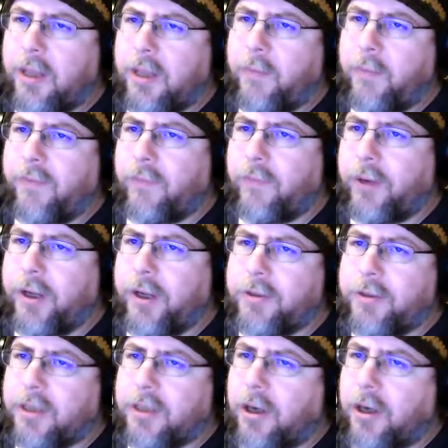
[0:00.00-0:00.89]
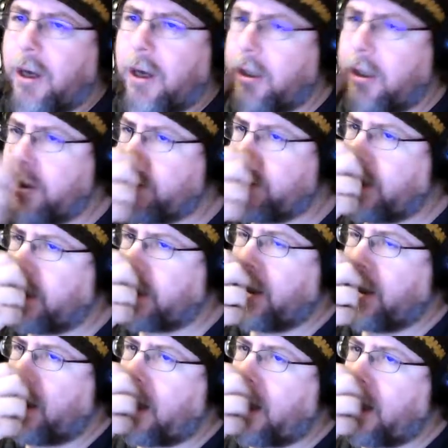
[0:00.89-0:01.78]
before he goes to college
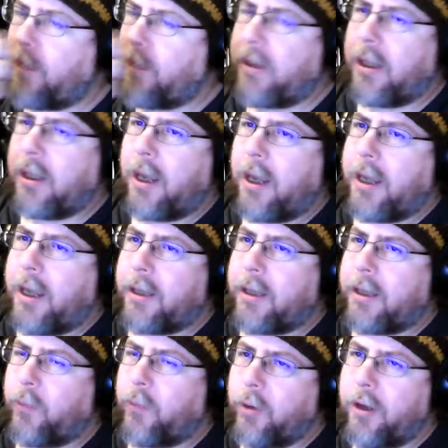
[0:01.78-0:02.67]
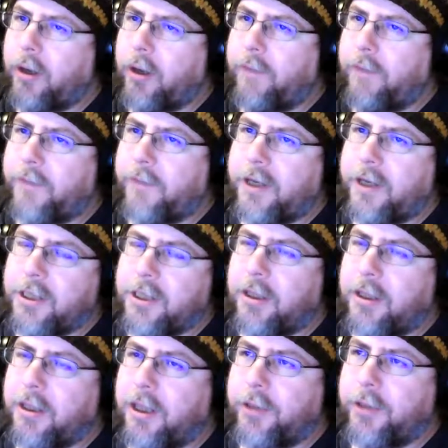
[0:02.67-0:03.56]
and be like, we're going to finish the
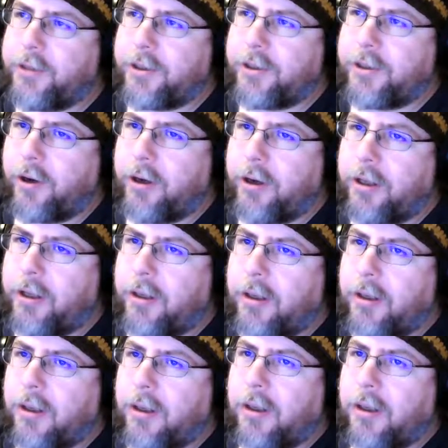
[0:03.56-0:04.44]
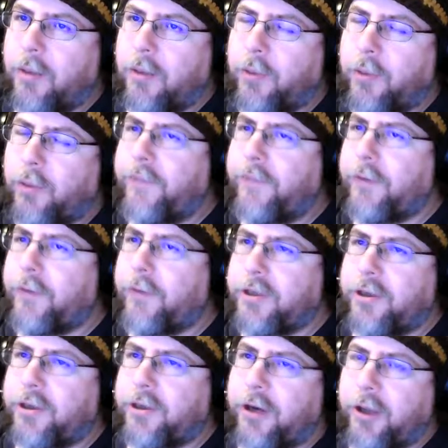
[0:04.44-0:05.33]
thing you started when you first
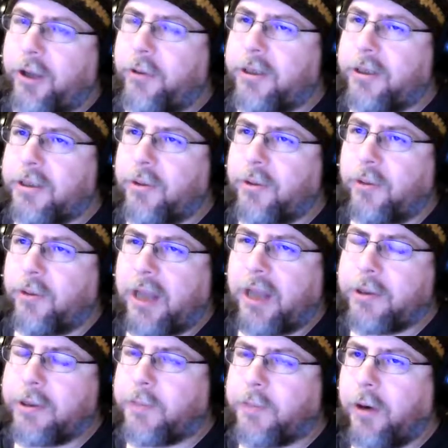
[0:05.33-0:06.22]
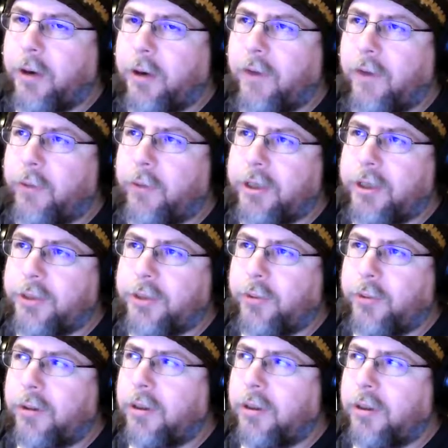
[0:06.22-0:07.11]
started going to school. That was part of our
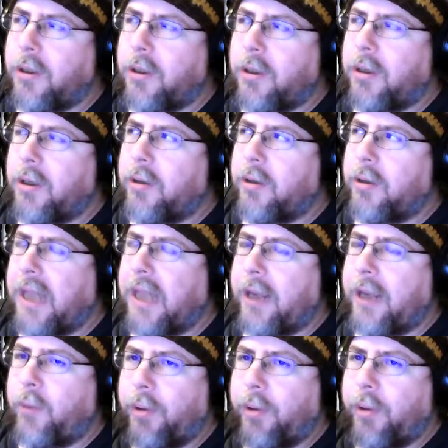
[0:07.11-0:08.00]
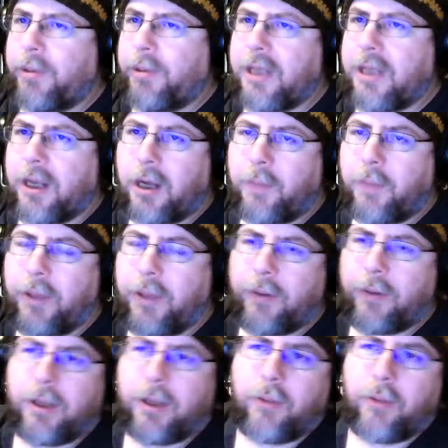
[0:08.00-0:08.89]
ritual. Like, we would get up, he
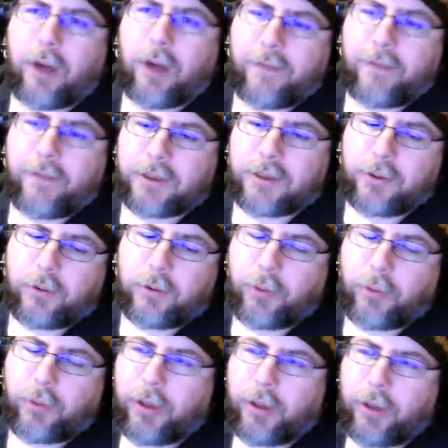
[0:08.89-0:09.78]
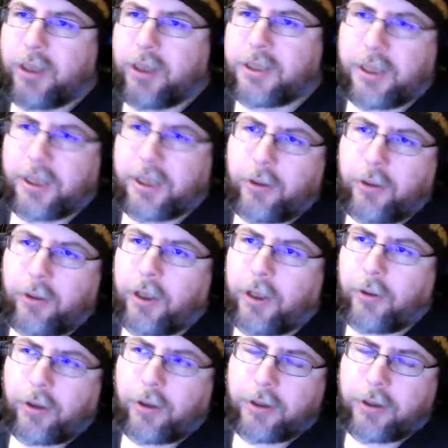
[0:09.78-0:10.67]
would get ready for school, we'd watch the Yu-Gi-Oh!
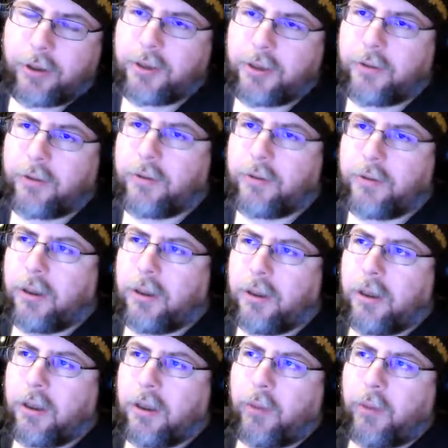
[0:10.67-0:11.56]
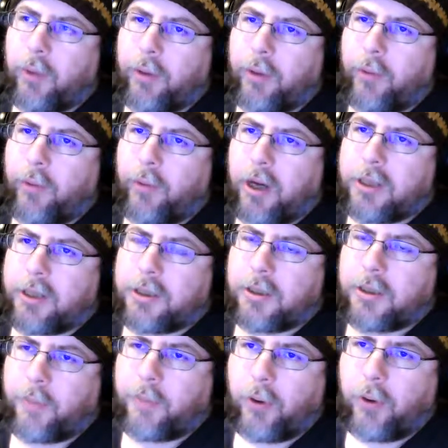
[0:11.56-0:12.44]
Cartoon, we would watch
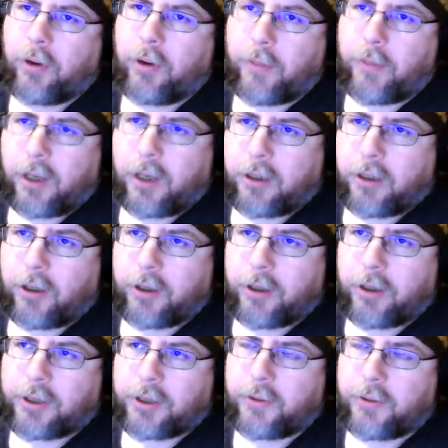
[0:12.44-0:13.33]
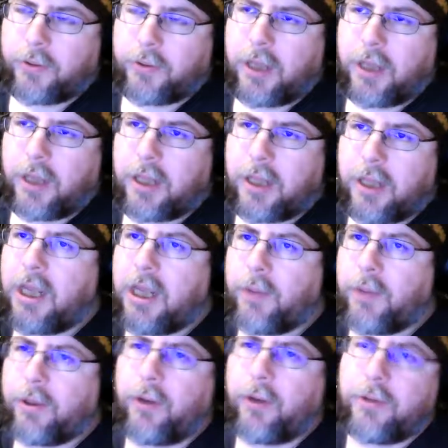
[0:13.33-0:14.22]
the Pokemon cartoon, and then he
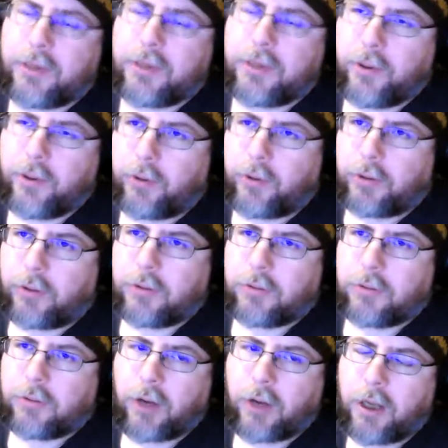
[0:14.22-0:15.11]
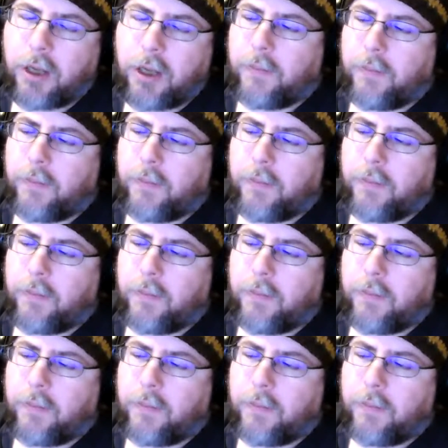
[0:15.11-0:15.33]
would go to school, right?